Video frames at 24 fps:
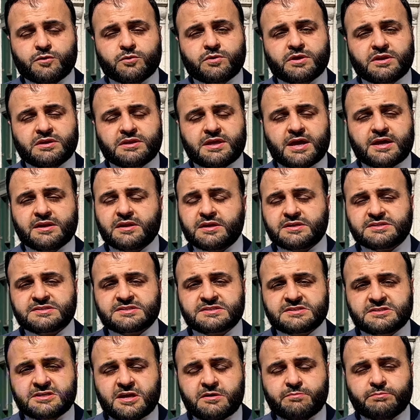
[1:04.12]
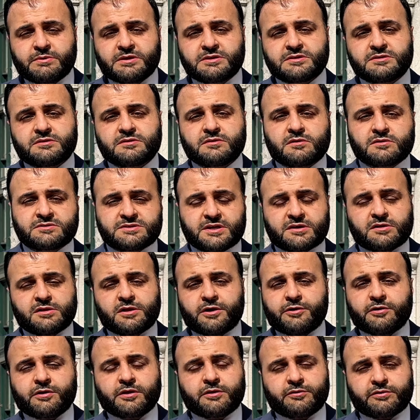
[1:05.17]
you can get a statement
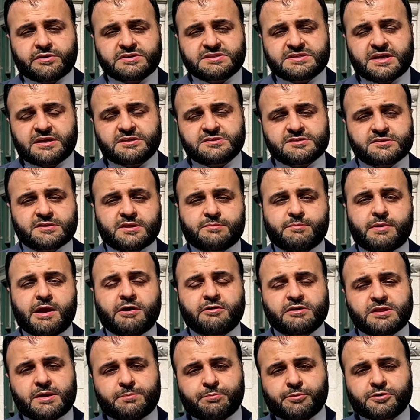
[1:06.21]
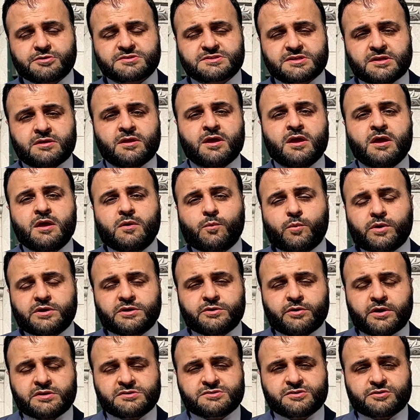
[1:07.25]
declaring your intent to marry that person when
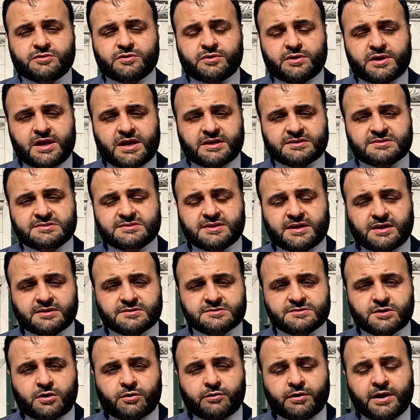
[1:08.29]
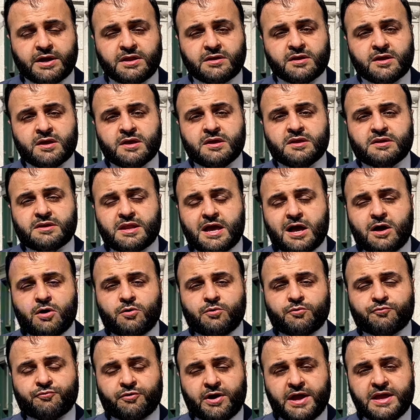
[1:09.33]
you enter the United States. All right.
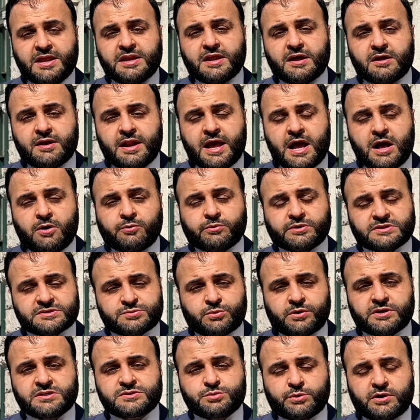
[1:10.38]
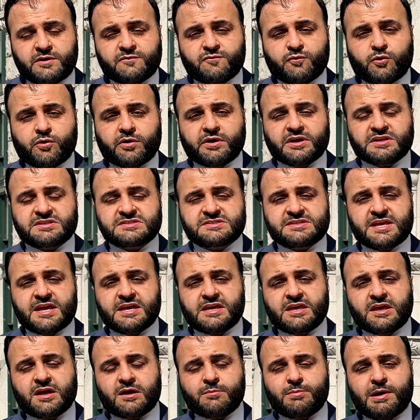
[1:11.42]
Right now in 2024, it's
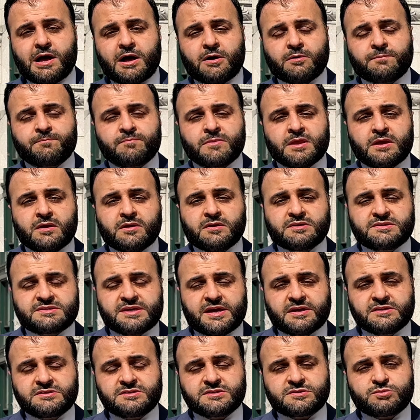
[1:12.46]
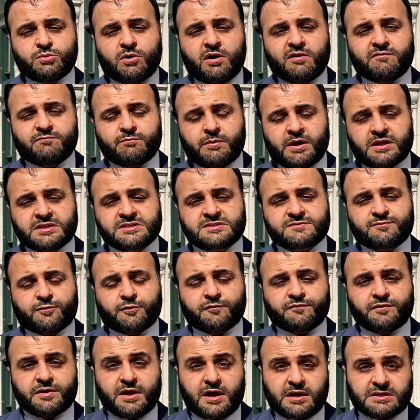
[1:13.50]
taking about 10 to 12 months for
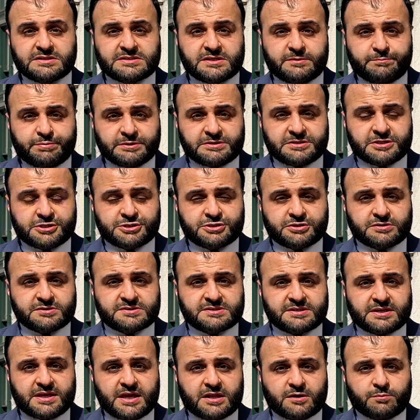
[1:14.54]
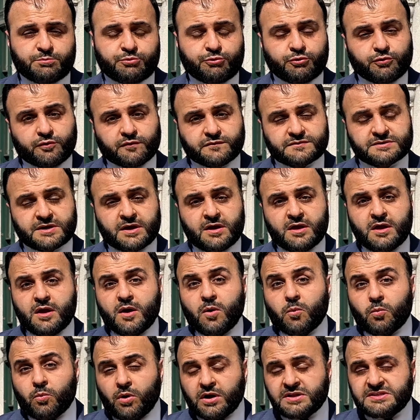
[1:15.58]
fiance petitions to get approved.
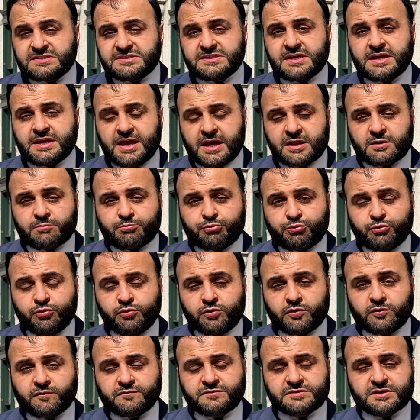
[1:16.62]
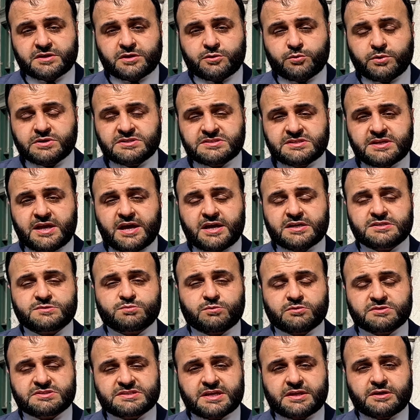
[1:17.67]
Once they get approved, USCIS
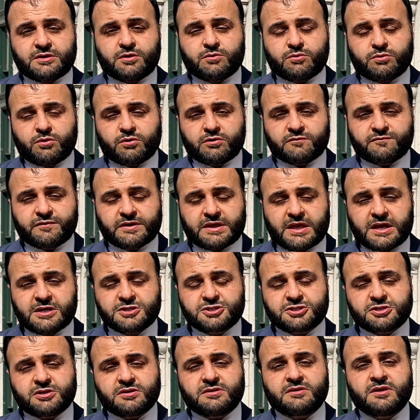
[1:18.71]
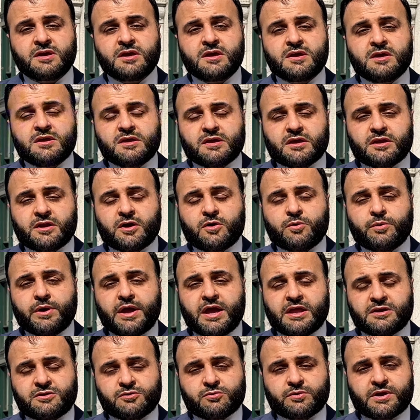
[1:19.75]
will send you a notification,
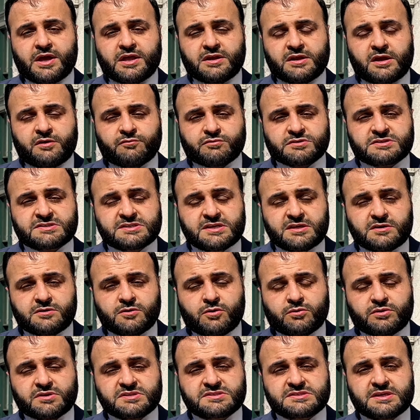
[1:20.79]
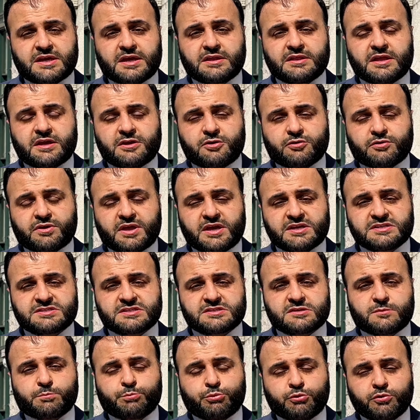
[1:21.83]
and you'll get a receipt notice saying that your case
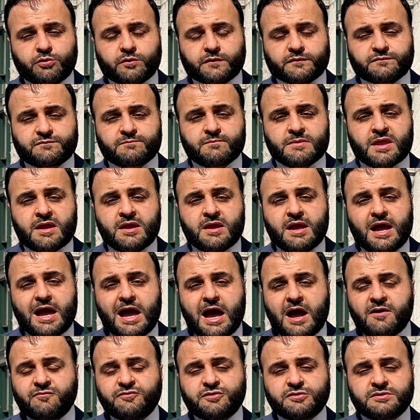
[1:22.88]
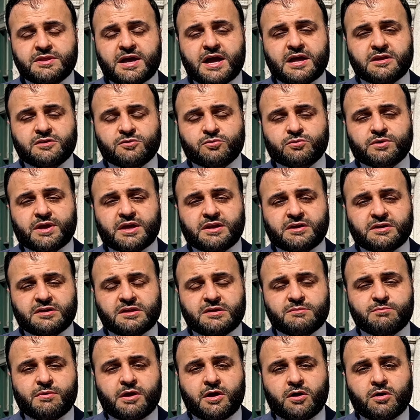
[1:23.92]
is approved. After that, you'll get an
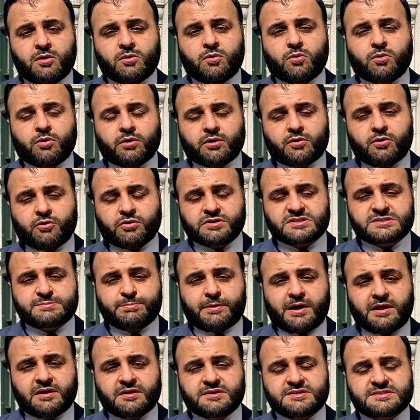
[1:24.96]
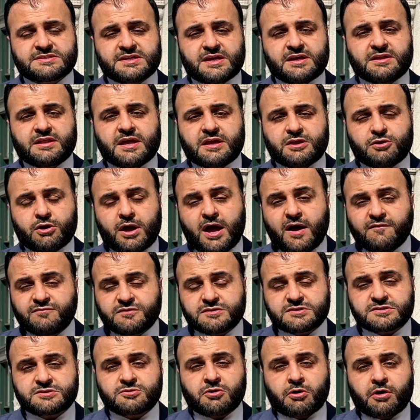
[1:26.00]
email or correspondence saying that you have
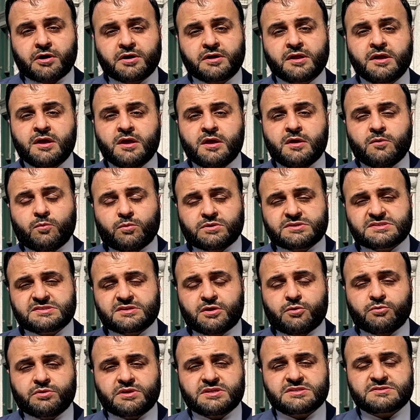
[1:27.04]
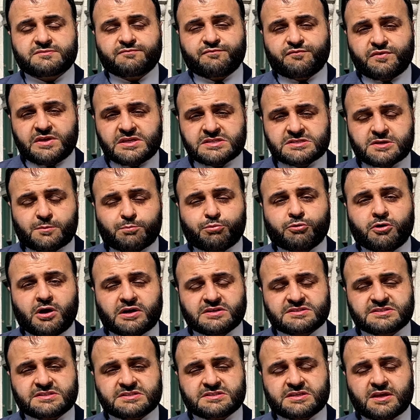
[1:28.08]
to start what's known as visa
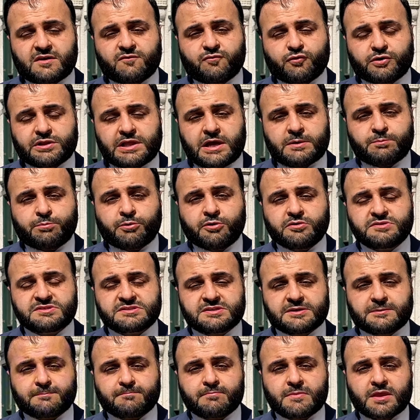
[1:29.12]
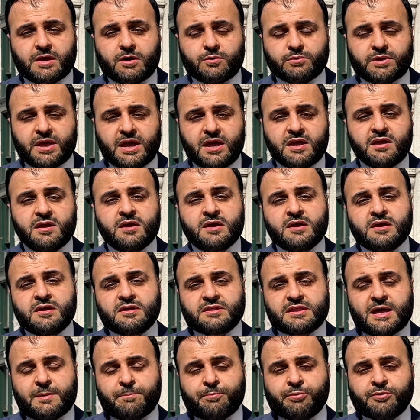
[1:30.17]
processing for that person. Okay.
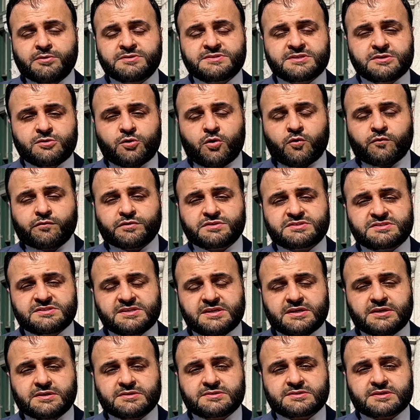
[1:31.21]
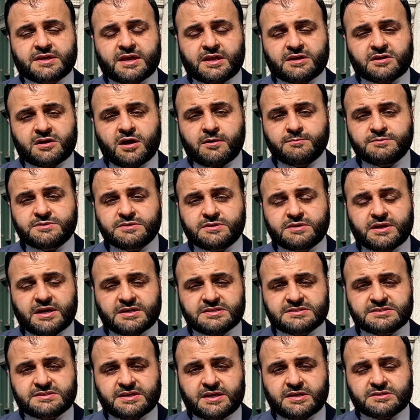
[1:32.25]
That person overseas can come to the
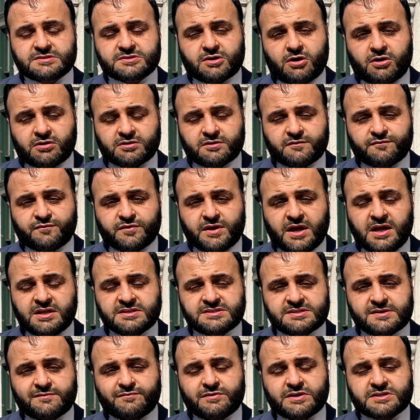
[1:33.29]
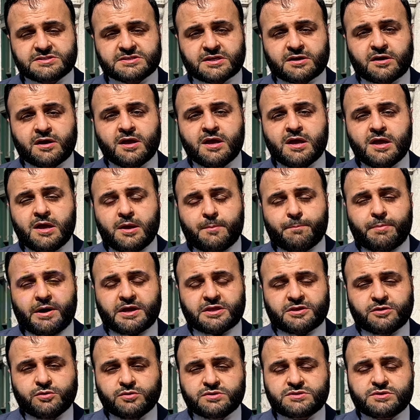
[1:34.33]
United States on the fiance visa by
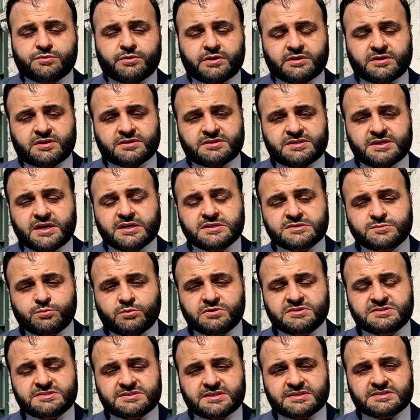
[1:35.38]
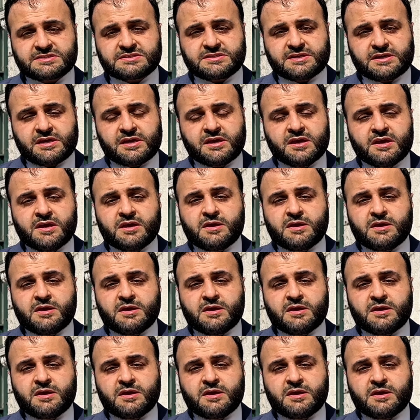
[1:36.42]
you doing the DS-160,